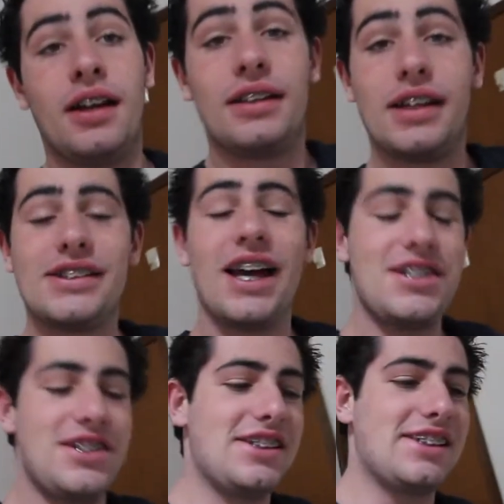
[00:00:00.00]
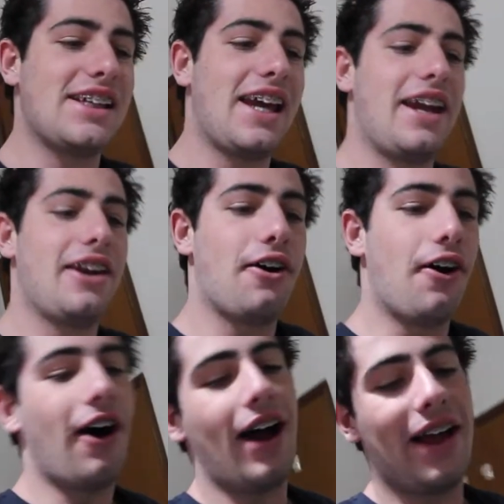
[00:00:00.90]
Yes, as you just seen,
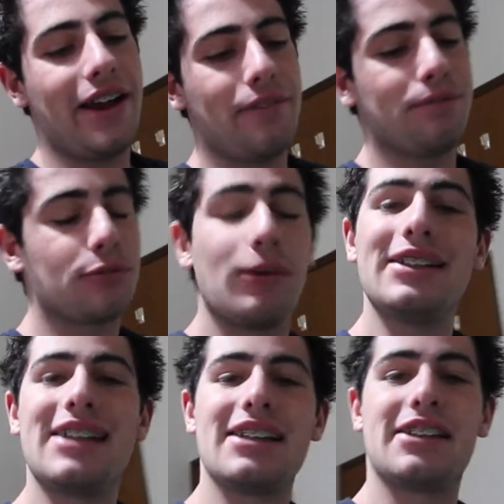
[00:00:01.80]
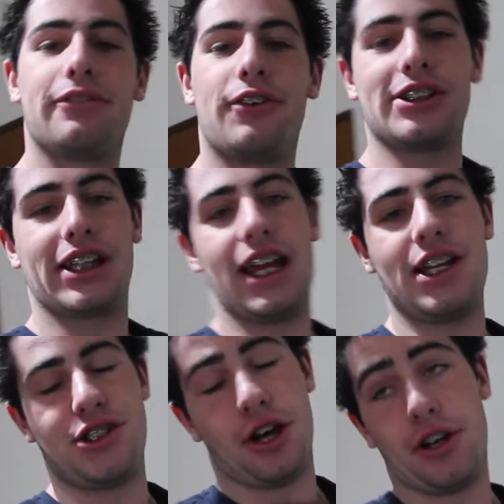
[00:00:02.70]
I went down to the foster
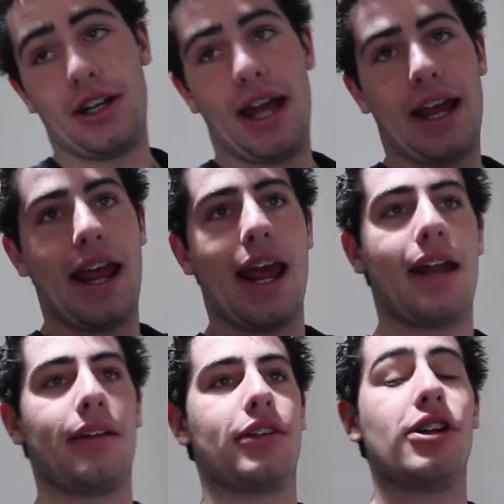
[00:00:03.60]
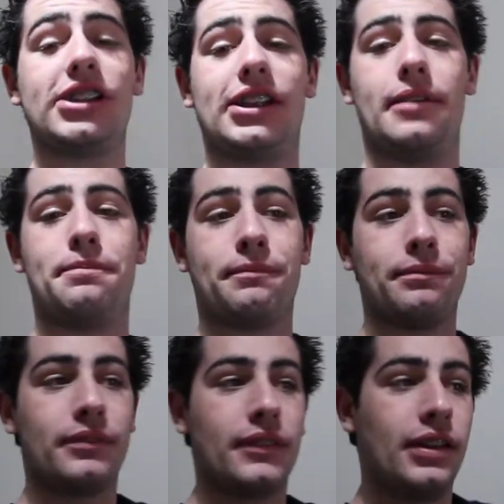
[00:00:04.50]
care show today and got some
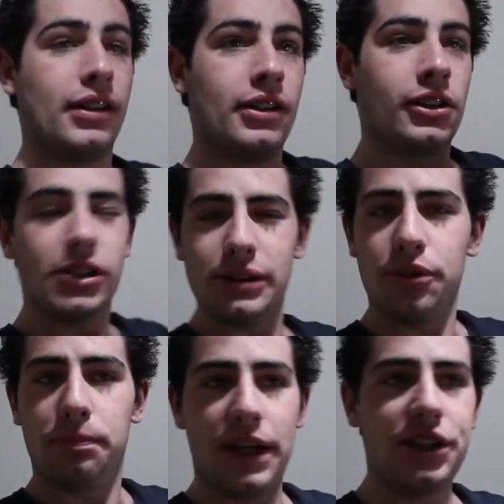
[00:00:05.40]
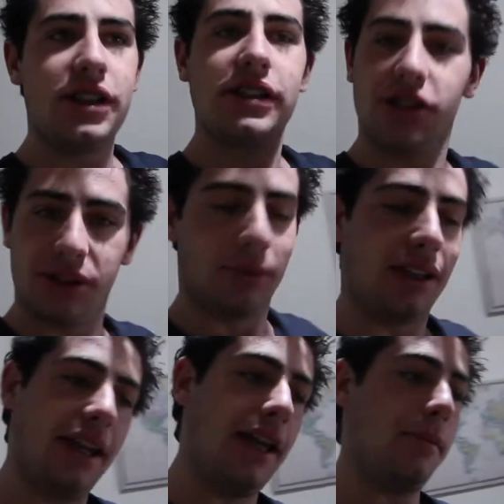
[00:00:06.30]
good pictures, got some
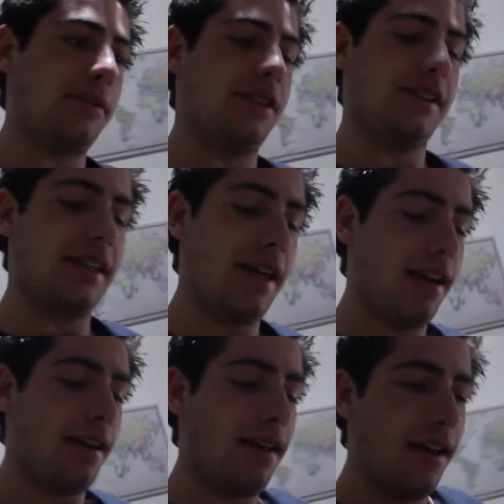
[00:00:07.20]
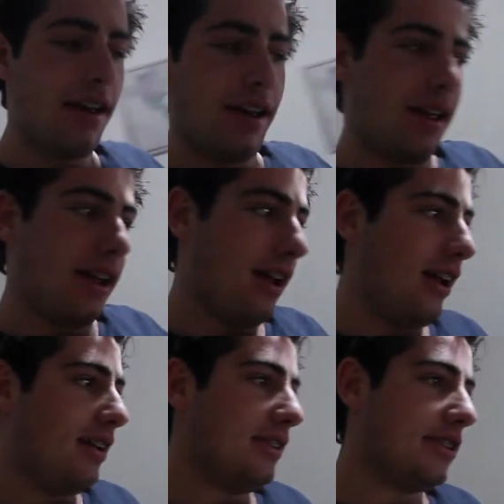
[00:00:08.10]
clips just then,
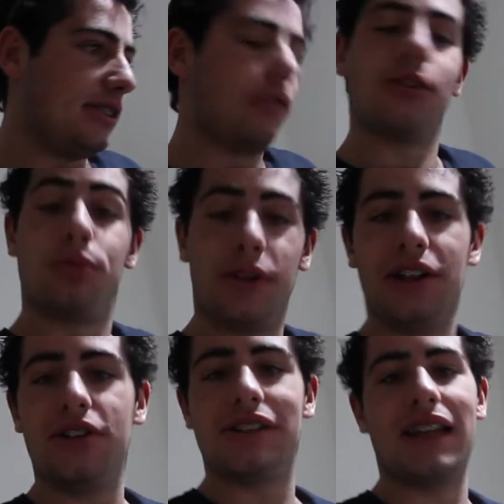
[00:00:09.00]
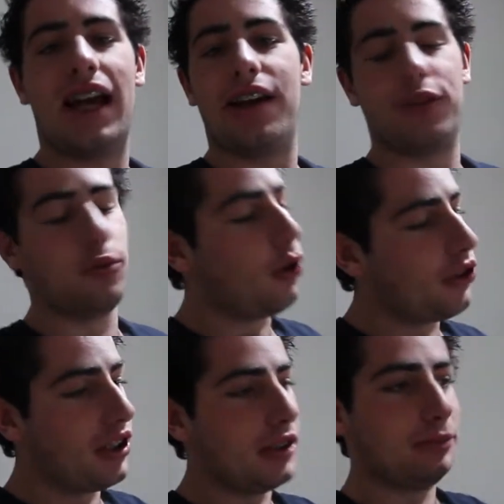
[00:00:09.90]
and it was a really good day, from all
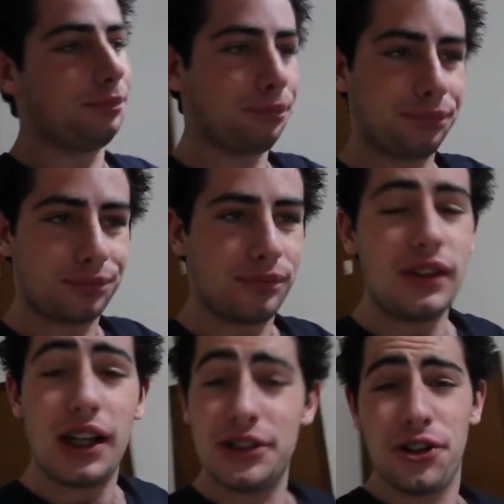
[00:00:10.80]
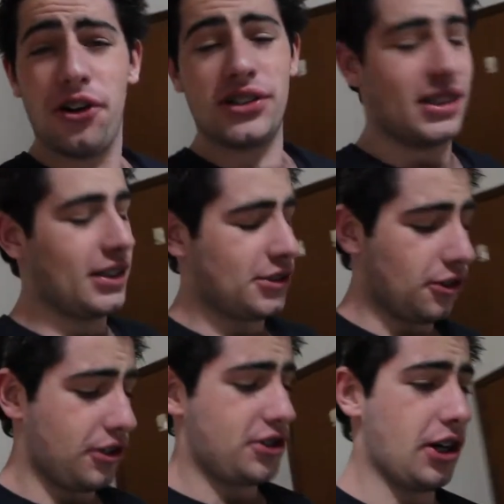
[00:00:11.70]
the dogs at the
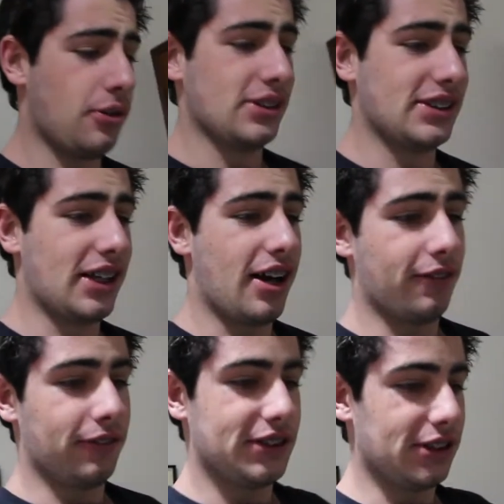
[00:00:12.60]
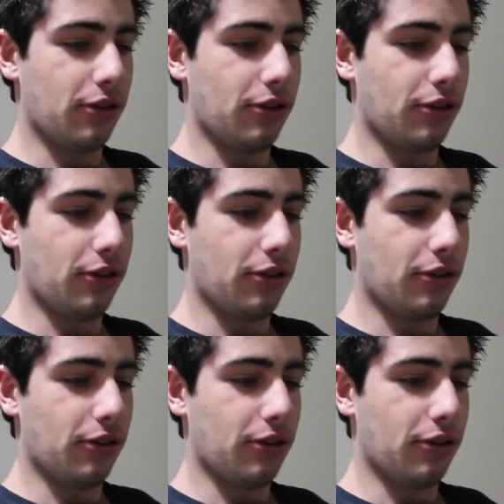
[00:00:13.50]
dog show and stuff to